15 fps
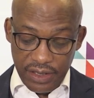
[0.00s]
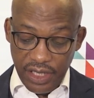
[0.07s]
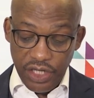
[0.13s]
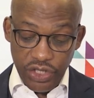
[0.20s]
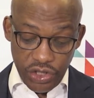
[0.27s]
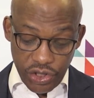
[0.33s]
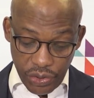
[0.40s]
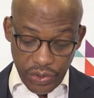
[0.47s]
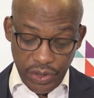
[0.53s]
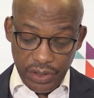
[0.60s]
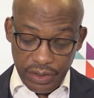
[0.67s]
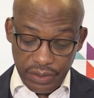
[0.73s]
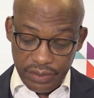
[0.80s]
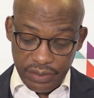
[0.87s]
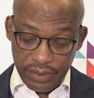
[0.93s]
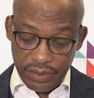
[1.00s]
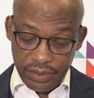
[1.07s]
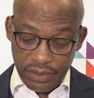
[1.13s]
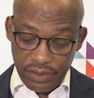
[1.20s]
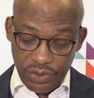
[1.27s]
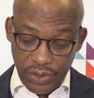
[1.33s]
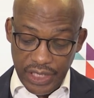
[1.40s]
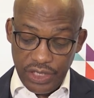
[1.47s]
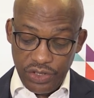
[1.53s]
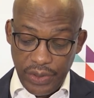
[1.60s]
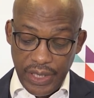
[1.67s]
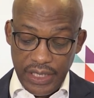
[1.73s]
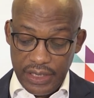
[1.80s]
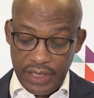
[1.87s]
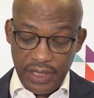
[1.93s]
in June
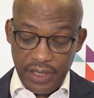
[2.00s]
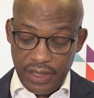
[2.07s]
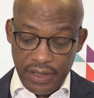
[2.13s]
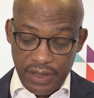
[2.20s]
2020